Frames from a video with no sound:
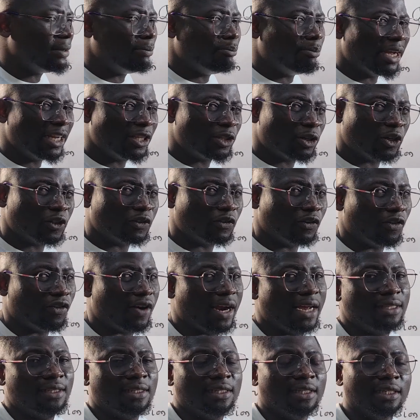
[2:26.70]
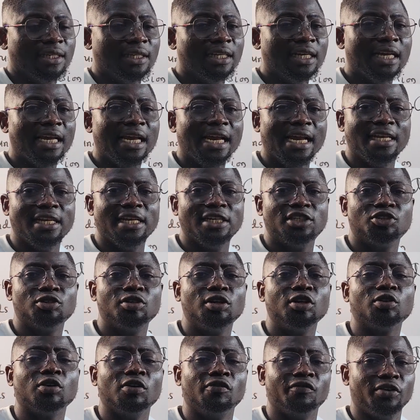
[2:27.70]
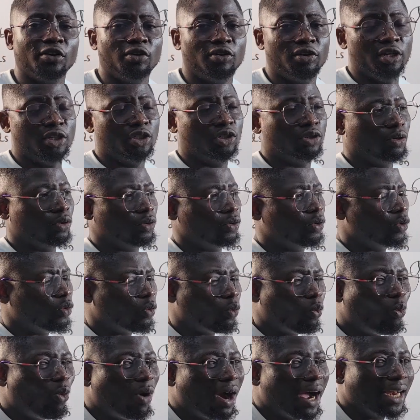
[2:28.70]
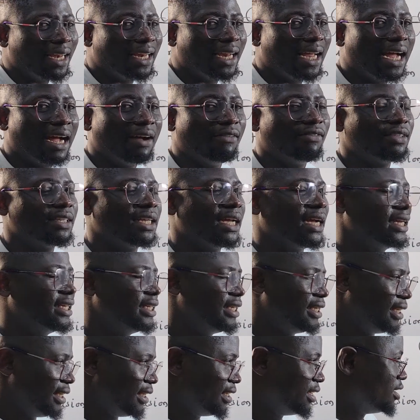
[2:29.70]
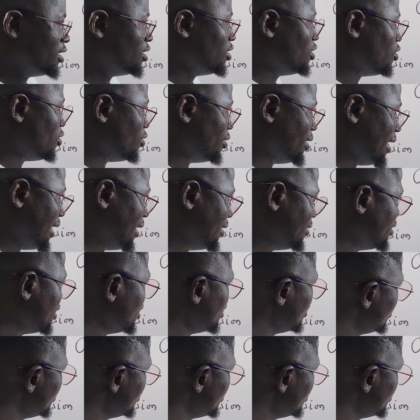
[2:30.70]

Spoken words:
methods for writing electronic configuration one after the other.